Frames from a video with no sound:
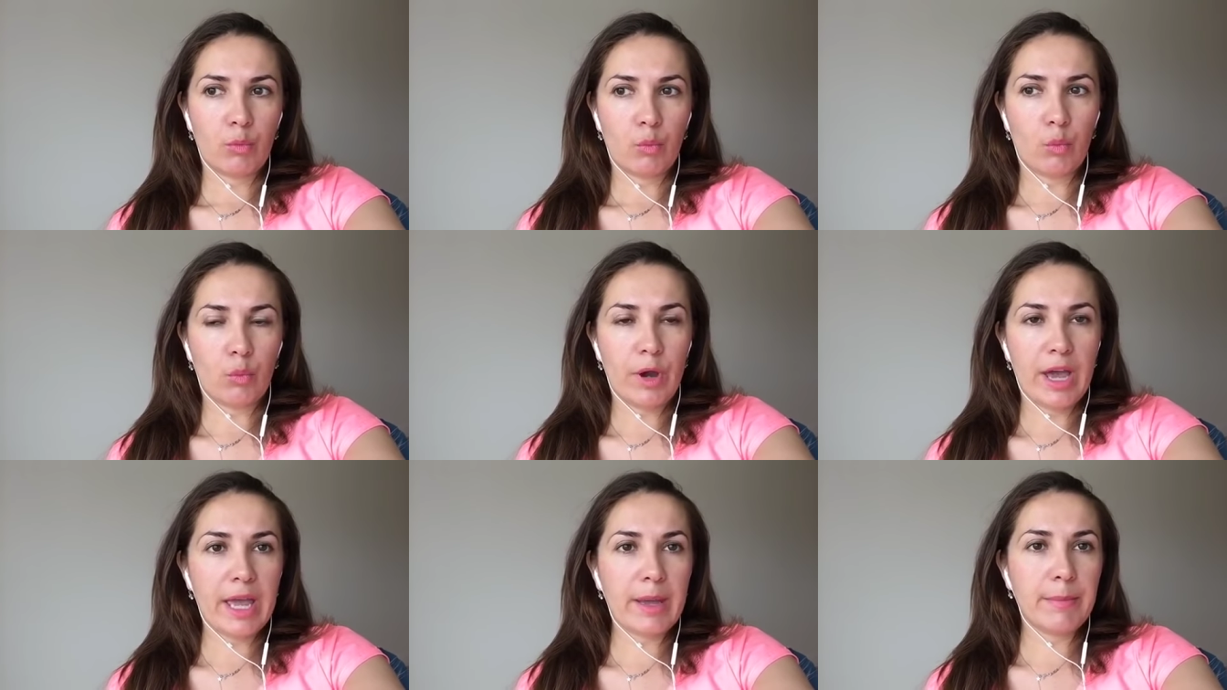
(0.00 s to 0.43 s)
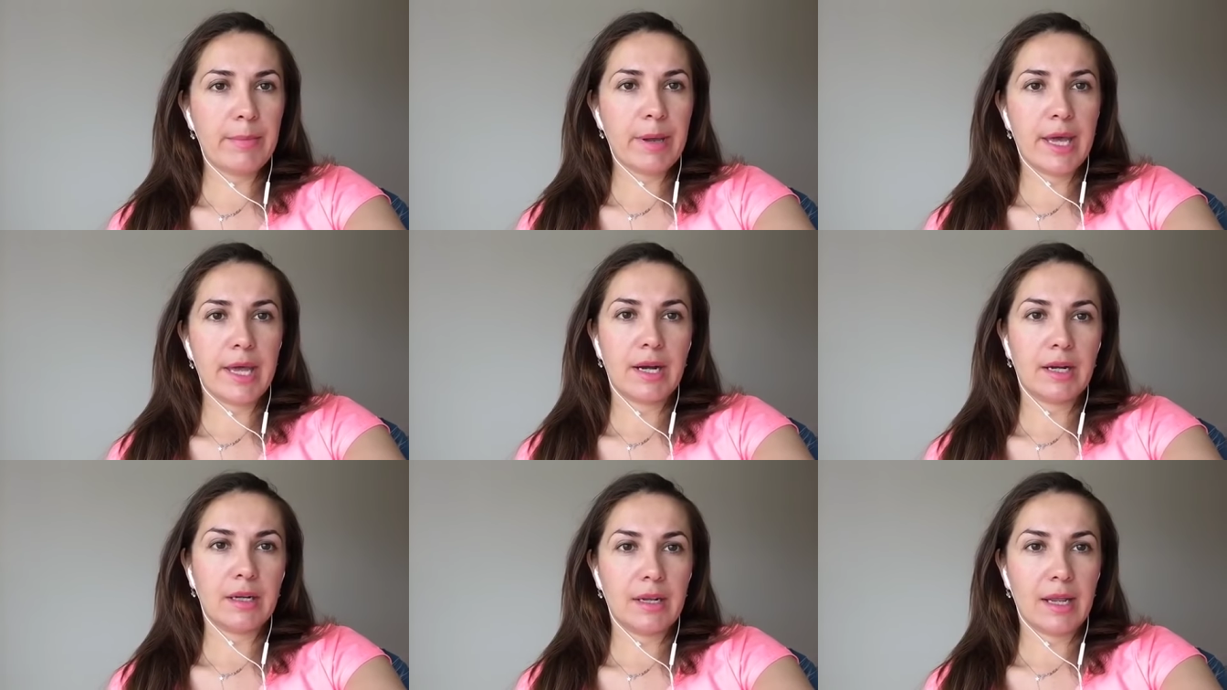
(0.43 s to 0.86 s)
way
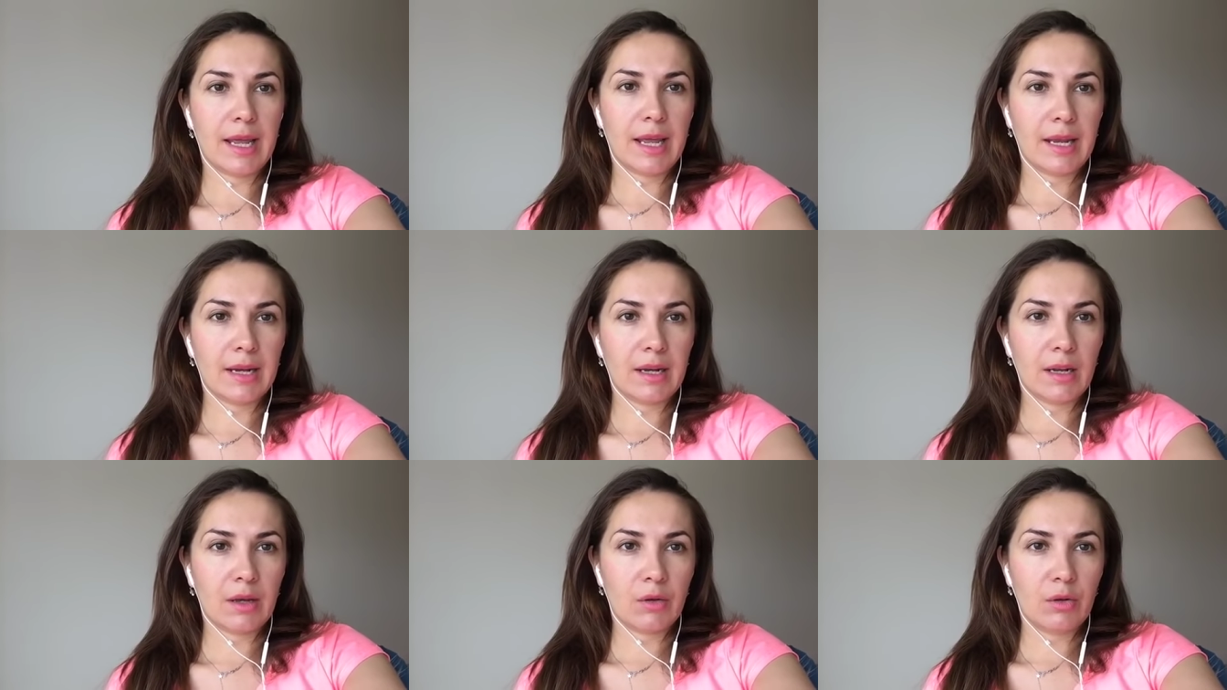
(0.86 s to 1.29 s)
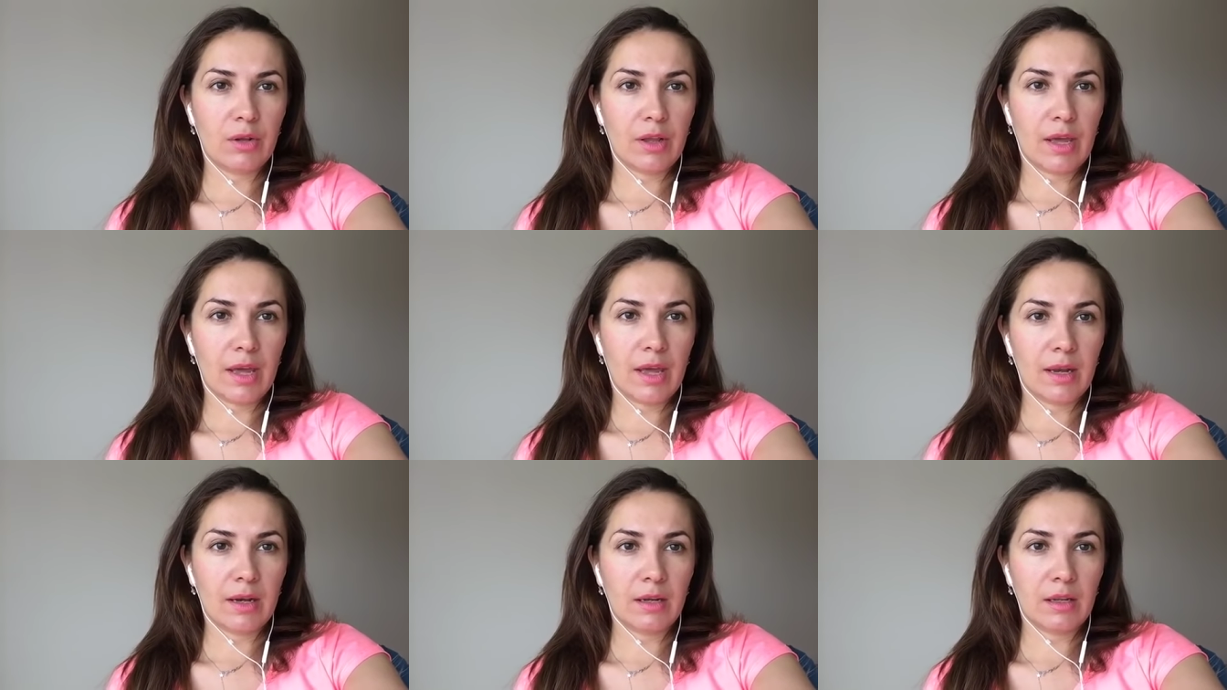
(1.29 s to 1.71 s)
better
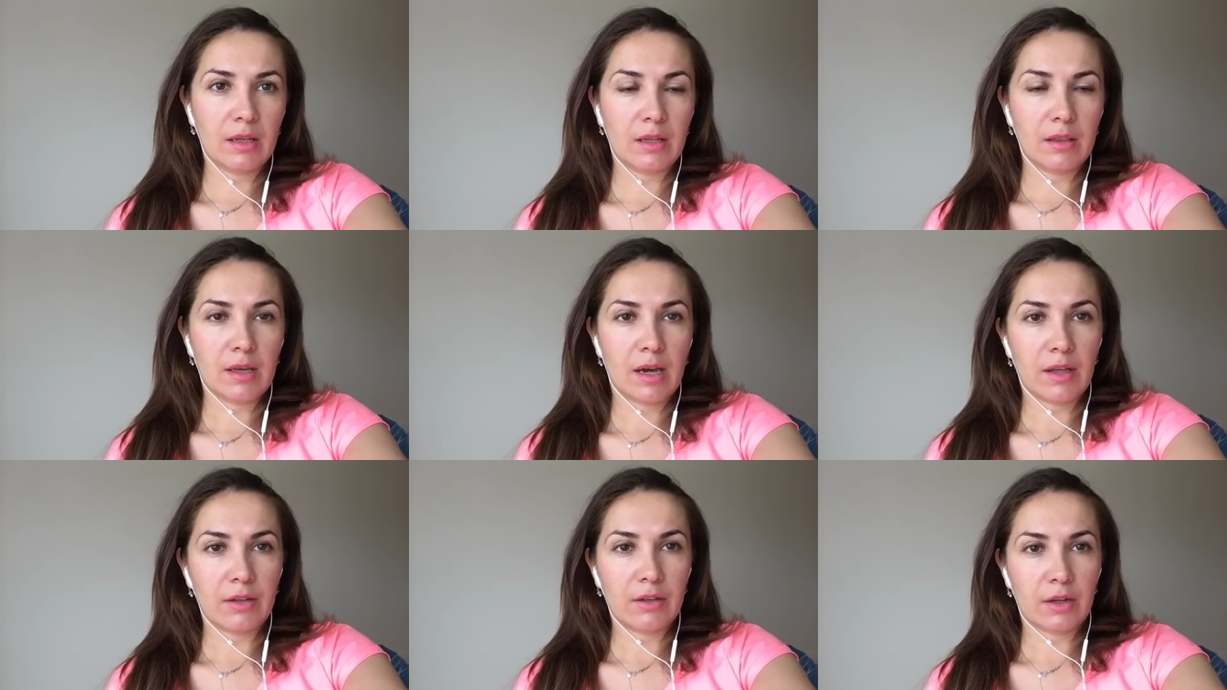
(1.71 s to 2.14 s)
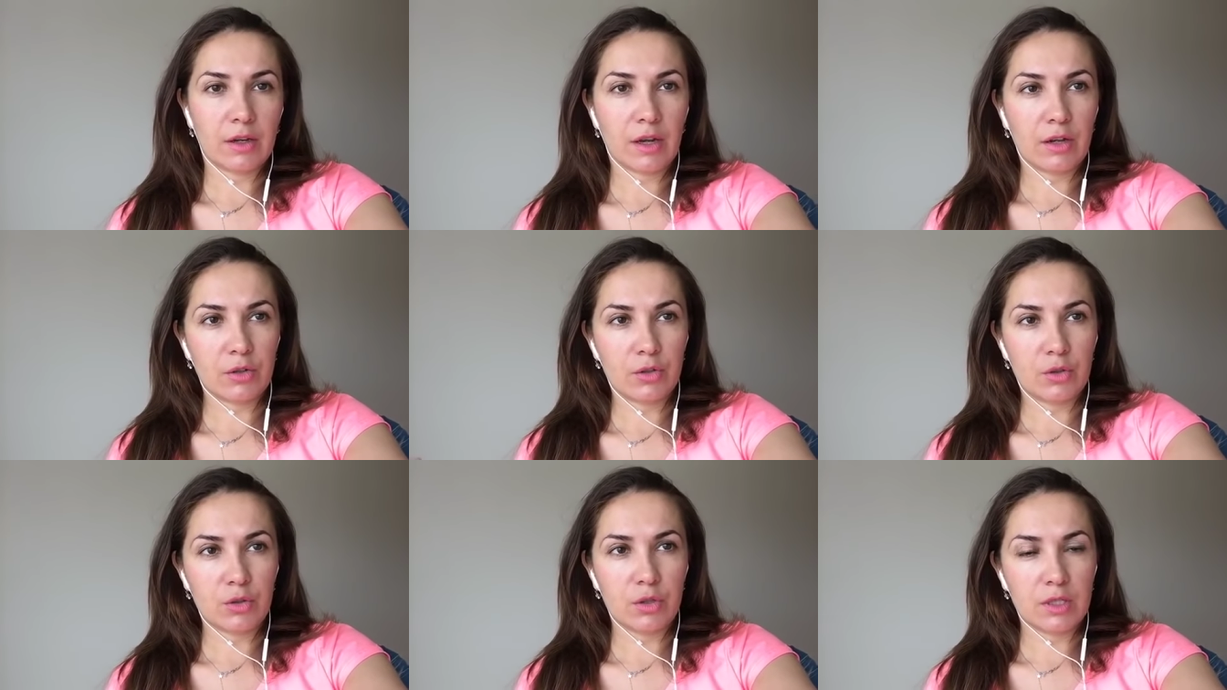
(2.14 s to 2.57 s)
than in other
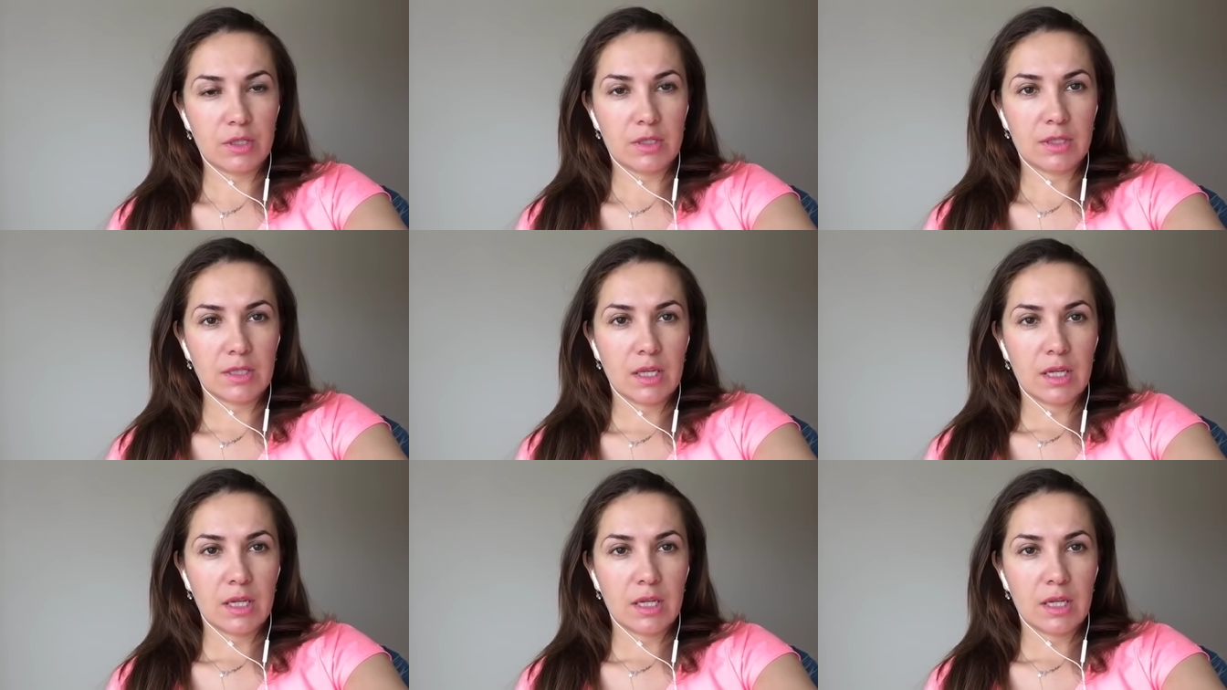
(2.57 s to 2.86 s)
countries.